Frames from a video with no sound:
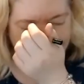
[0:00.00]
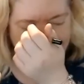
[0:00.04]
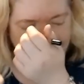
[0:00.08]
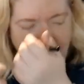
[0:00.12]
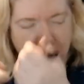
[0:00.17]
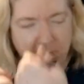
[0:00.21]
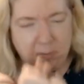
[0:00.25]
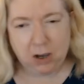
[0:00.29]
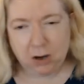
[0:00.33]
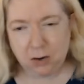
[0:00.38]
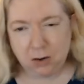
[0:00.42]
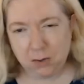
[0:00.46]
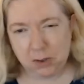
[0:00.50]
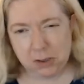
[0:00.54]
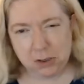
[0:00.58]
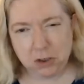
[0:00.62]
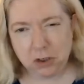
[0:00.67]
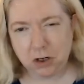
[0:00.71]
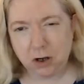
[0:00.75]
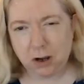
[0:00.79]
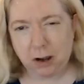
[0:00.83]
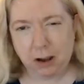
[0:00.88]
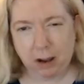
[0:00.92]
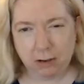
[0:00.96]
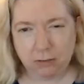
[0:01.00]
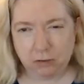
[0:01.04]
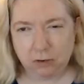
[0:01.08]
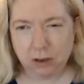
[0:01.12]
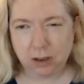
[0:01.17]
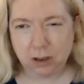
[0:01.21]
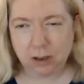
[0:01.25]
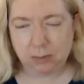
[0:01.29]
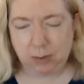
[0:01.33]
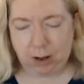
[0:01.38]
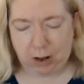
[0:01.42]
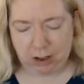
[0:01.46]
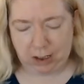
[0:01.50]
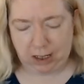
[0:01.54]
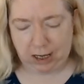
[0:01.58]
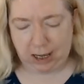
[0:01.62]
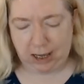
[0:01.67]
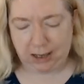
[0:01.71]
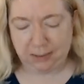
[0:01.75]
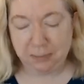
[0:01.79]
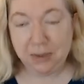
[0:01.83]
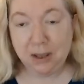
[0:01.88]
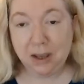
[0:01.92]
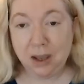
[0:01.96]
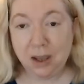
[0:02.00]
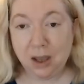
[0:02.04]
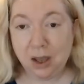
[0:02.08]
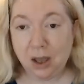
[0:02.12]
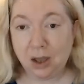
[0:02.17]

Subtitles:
I'm not quite sure how I feel about it yet.